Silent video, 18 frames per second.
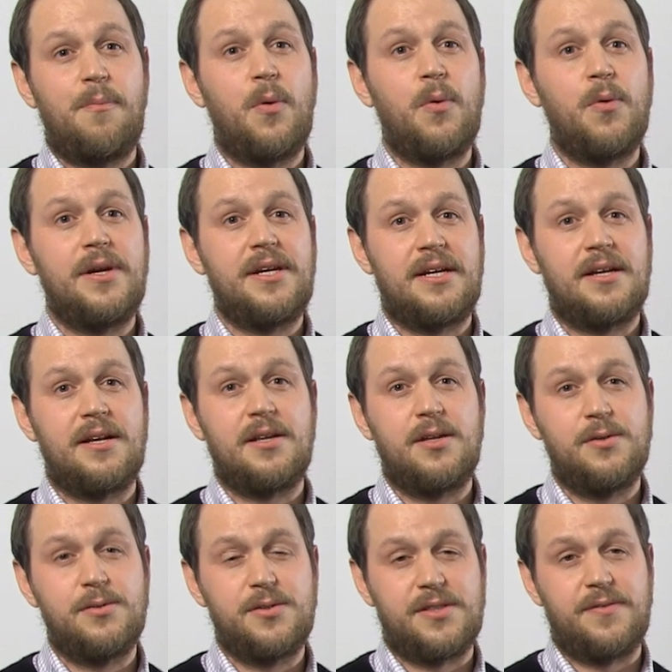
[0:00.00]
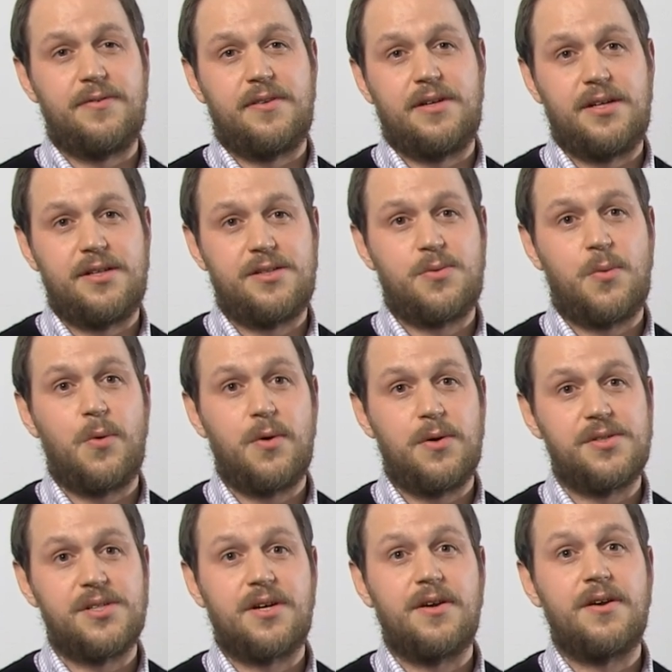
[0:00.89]
point conclusively
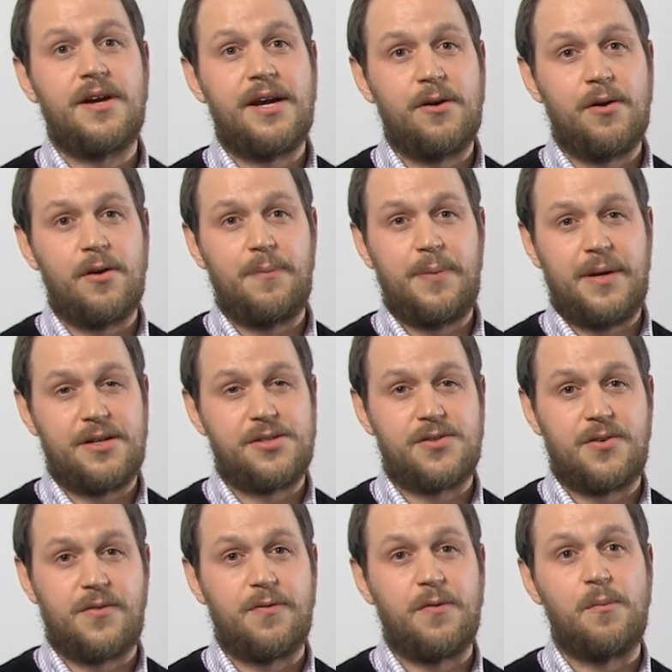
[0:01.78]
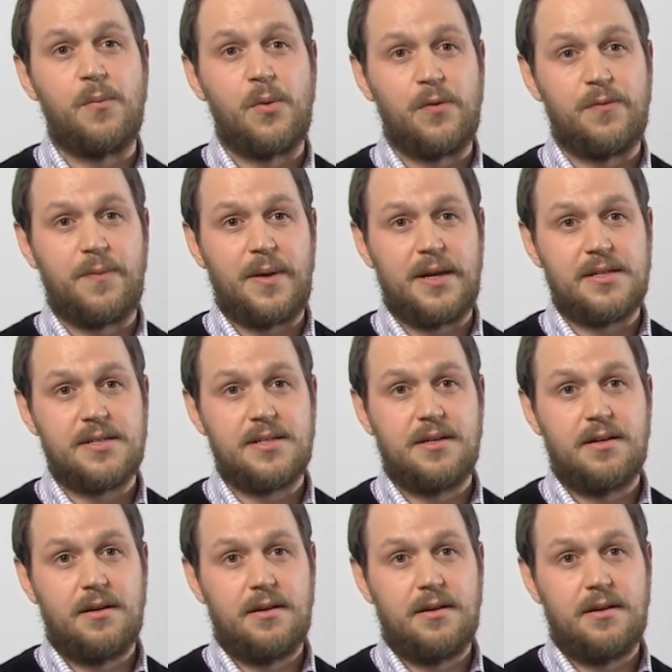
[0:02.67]
towards a coherent picture from movement.